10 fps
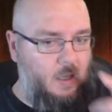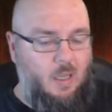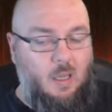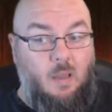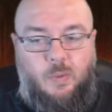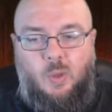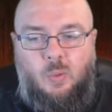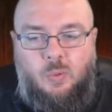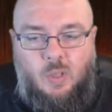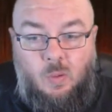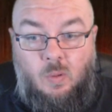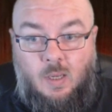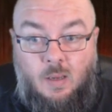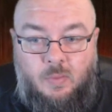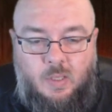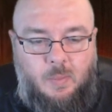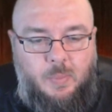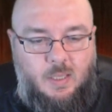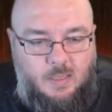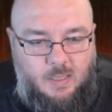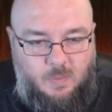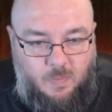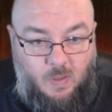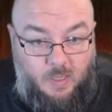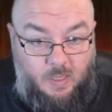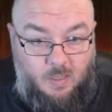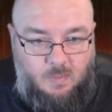if you don't have the ability to fight,